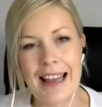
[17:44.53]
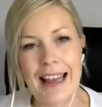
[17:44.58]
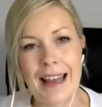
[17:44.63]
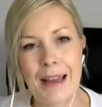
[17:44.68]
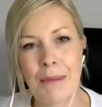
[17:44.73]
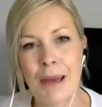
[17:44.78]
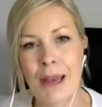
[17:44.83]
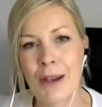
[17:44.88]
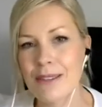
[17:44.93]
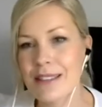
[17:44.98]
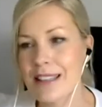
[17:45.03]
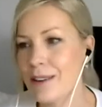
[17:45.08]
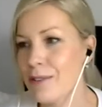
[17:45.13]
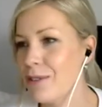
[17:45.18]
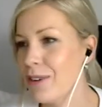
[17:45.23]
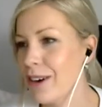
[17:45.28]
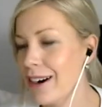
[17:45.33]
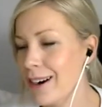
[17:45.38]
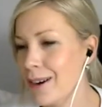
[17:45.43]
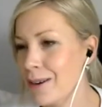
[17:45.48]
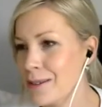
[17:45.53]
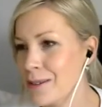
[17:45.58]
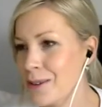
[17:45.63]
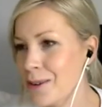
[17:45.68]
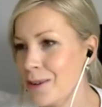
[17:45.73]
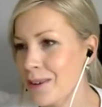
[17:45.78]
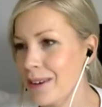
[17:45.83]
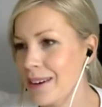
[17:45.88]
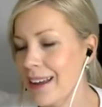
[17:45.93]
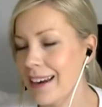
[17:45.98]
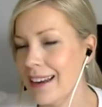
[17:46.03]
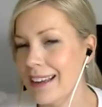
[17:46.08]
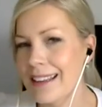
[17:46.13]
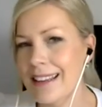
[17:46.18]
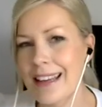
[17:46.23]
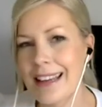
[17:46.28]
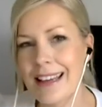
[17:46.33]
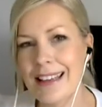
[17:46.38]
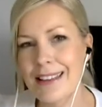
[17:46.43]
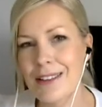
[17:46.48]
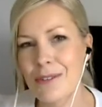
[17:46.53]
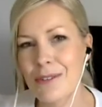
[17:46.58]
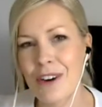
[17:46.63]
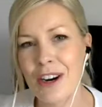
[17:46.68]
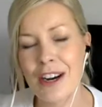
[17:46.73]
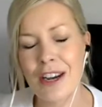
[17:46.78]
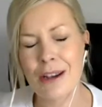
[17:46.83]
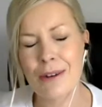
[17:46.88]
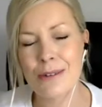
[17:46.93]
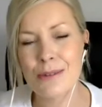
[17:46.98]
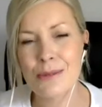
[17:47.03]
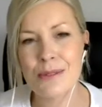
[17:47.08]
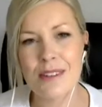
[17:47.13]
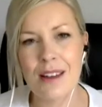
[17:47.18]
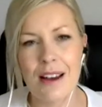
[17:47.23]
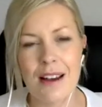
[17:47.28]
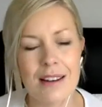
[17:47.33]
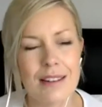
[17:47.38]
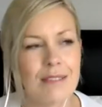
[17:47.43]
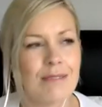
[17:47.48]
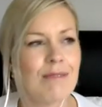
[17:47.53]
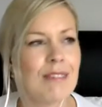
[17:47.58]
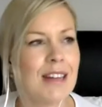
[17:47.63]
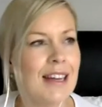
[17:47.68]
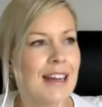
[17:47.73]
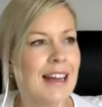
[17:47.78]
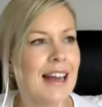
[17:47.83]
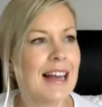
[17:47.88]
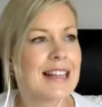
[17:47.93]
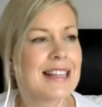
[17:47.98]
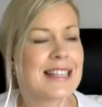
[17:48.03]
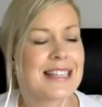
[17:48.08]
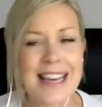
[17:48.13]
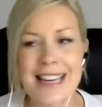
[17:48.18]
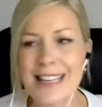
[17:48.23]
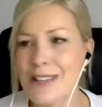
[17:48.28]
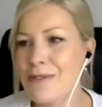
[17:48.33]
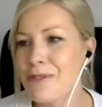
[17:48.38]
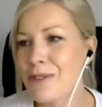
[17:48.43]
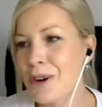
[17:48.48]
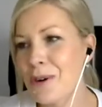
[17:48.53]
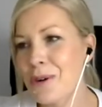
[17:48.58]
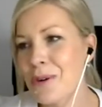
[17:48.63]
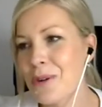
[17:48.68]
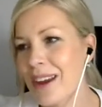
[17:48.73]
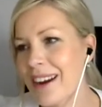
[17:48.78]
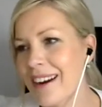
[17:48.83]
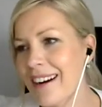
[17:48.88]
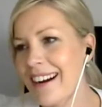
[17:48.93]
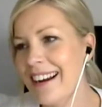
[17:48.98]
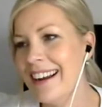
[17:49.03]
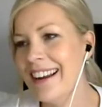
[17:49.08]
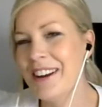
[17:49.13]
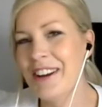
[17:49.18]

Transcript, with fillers: Um, how's that fire hose going? And I think the firehouse was on a steady flow there